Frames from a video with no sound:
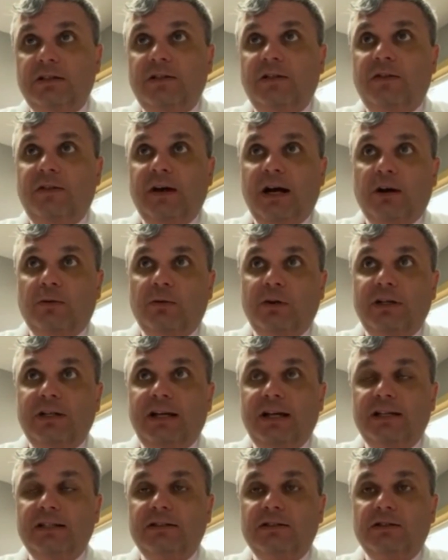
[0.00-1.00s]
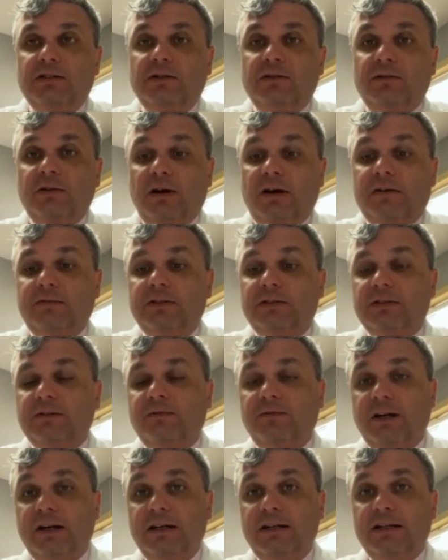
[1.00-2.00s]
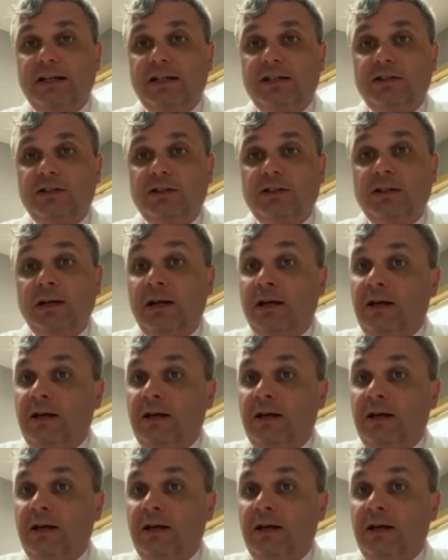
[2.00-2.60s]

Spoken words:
Thyroid cancer, obviously very dangerous.